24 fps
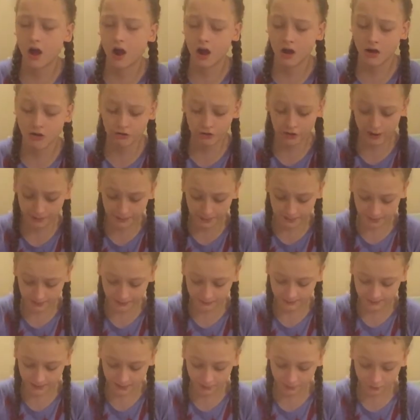I'll try my
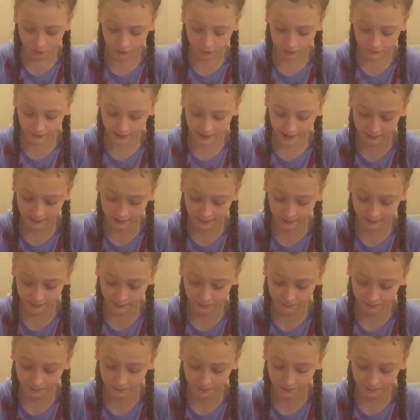best to get motivated.